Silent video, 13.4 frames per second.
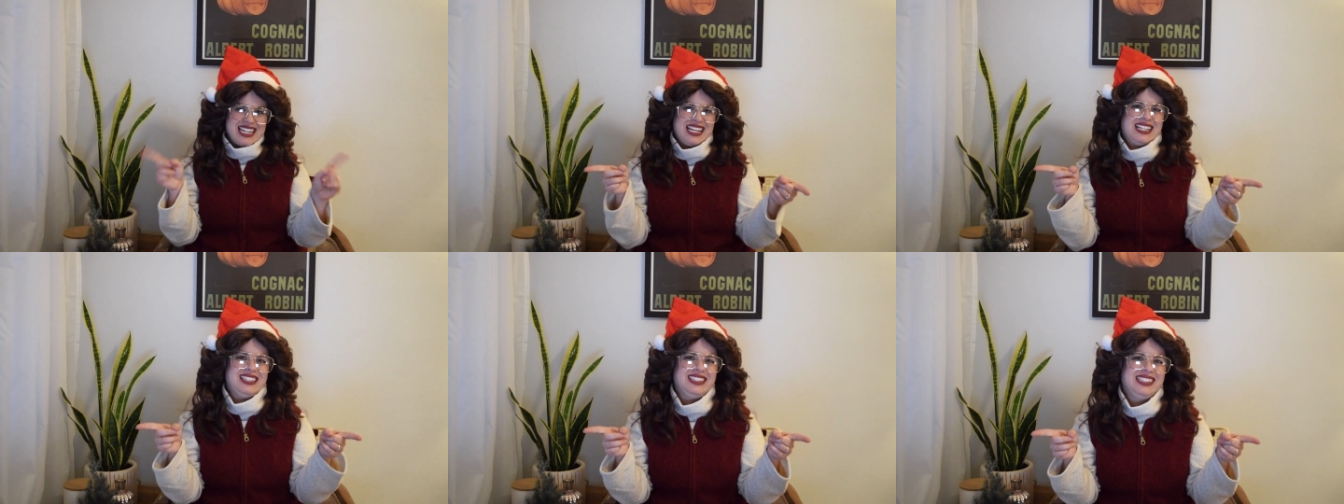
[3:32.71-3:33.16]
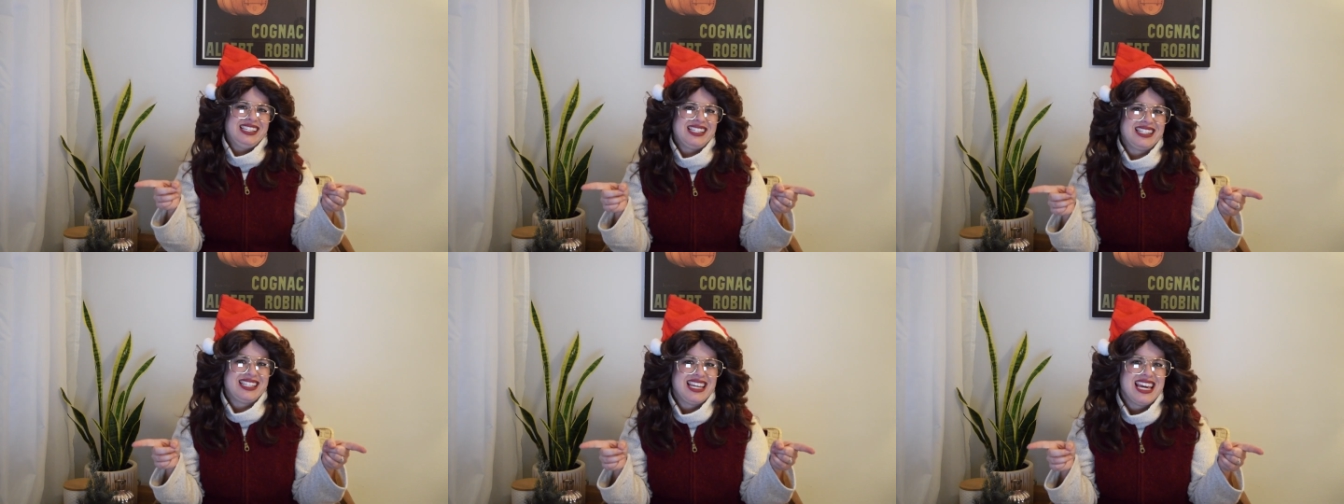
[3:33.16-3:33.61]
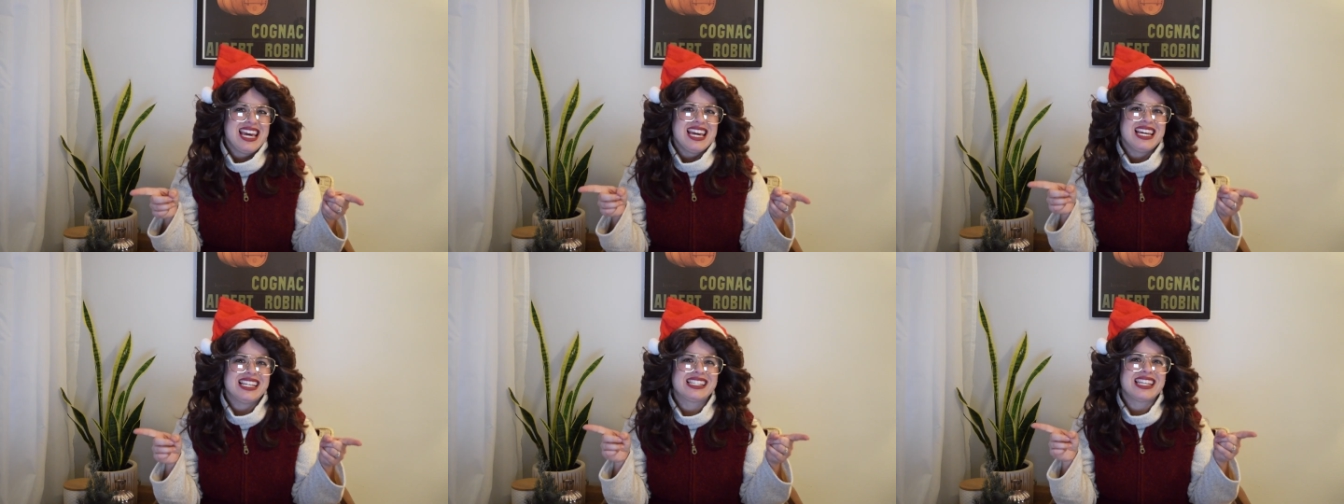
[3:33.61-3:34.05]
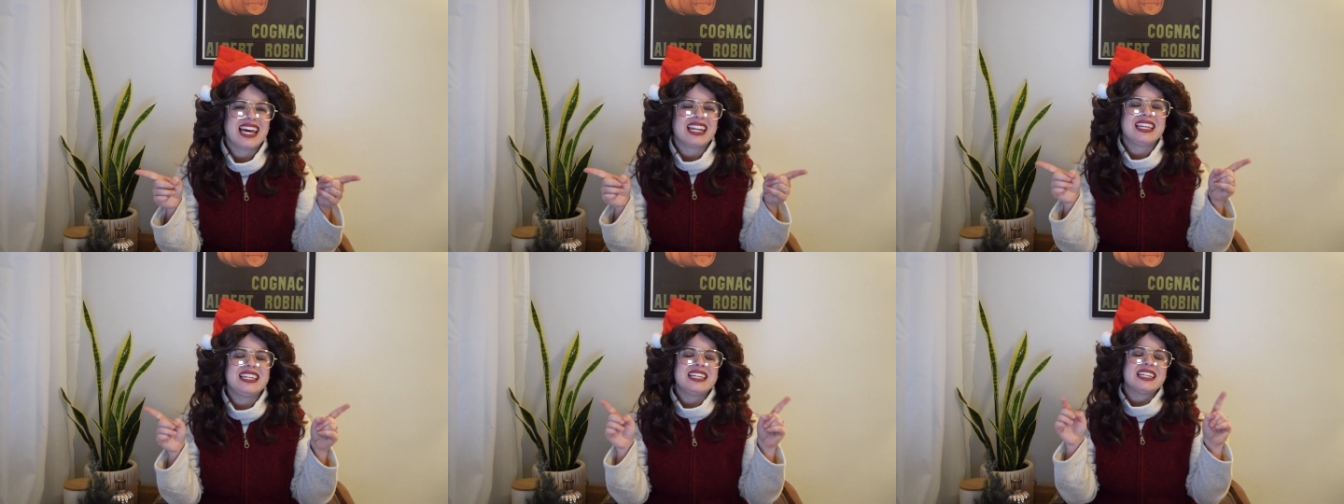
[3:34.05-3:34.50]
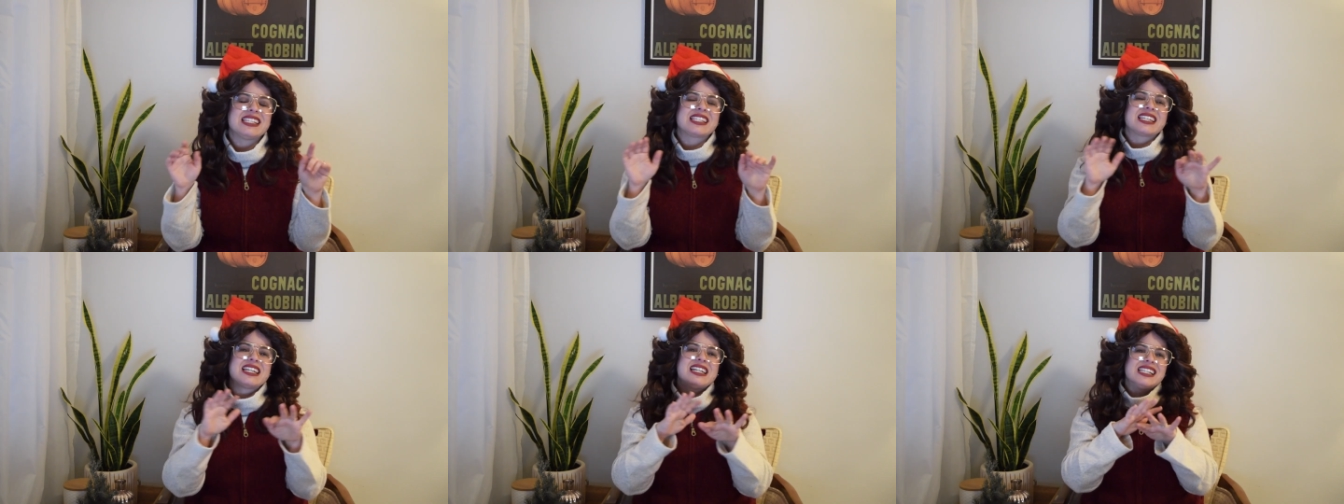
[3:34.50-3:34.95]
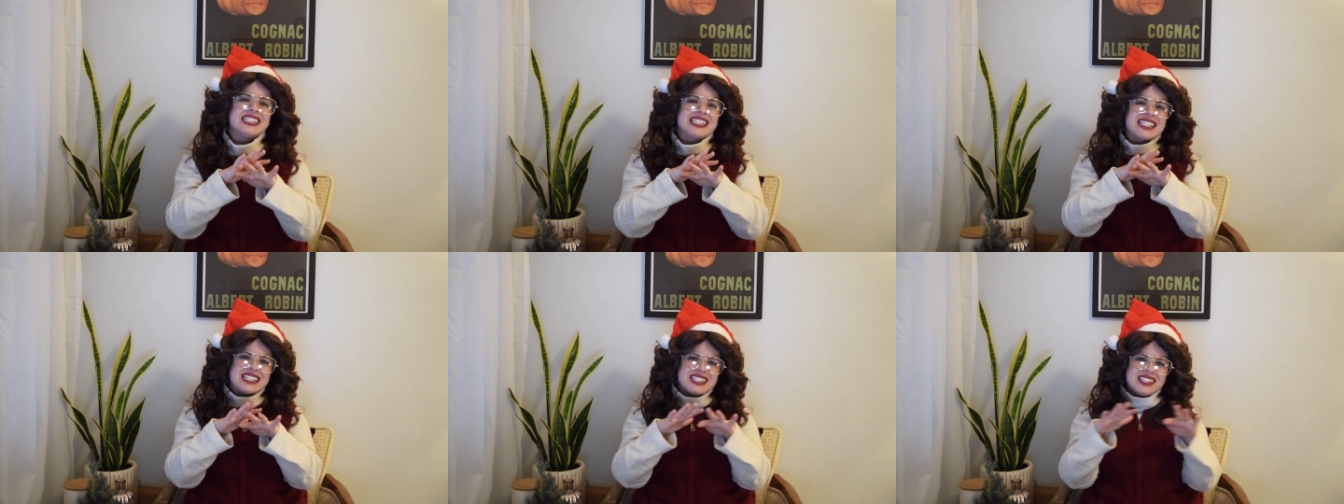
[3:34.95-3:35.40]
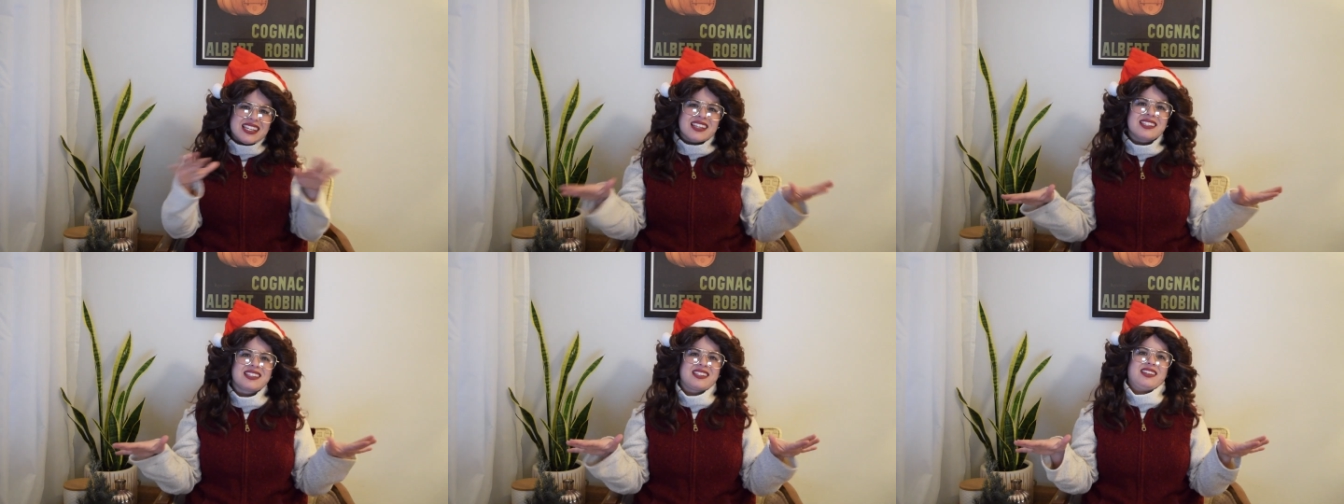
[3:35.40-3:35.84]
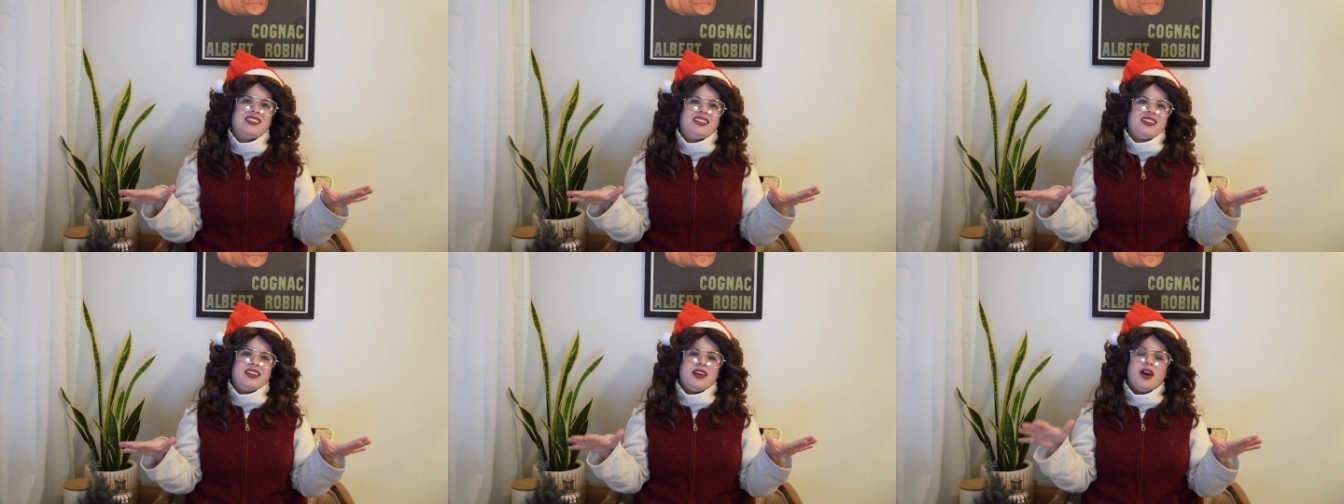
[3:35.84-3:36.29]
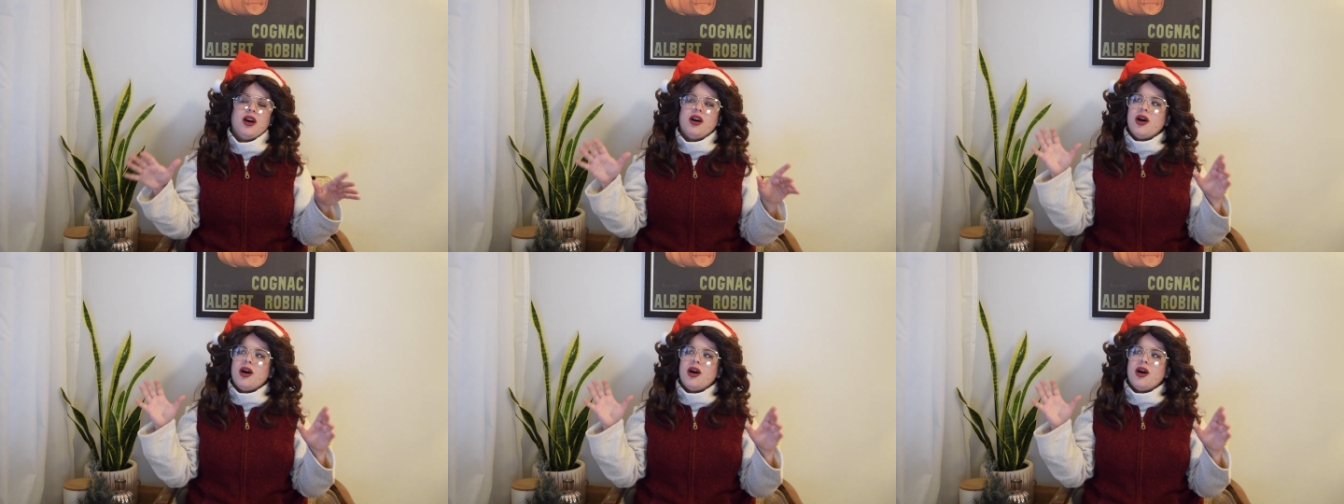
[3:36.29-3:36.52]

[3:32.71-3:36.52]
Nicholas is that he is consistently